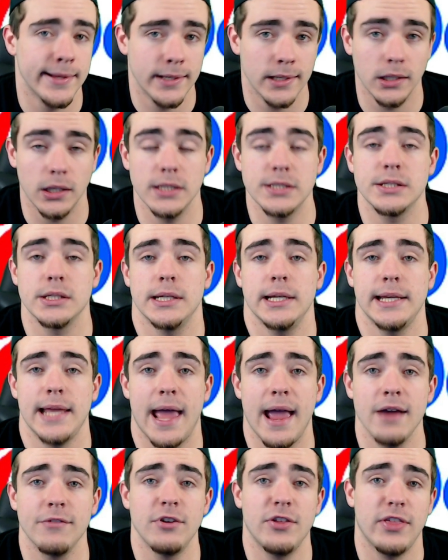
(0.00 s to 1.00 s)
listening
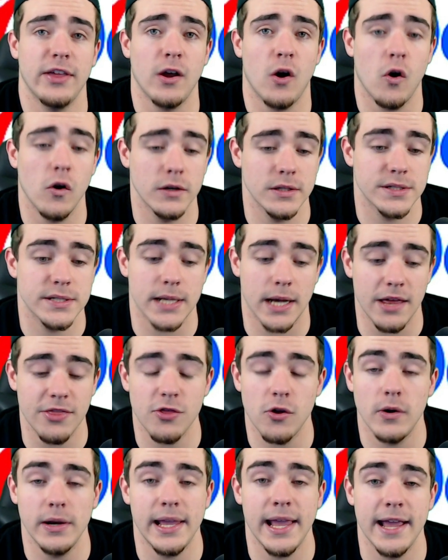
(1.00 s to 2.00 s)
to everything Harden said. I
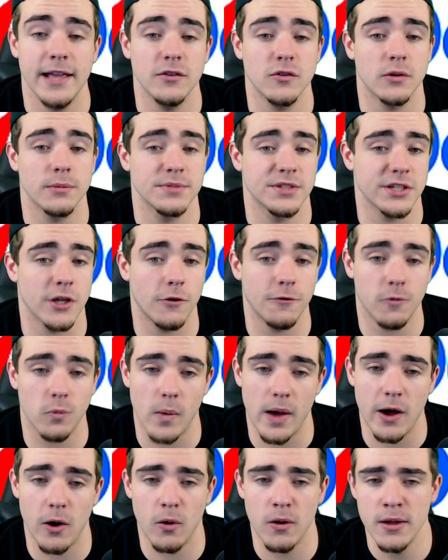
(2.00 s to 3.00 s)
thought he handled himself
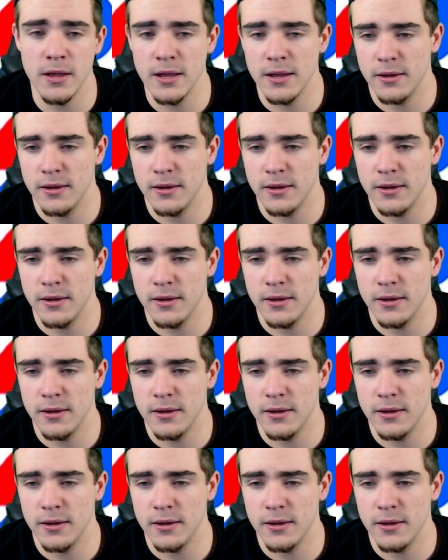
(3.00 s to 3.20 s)
well.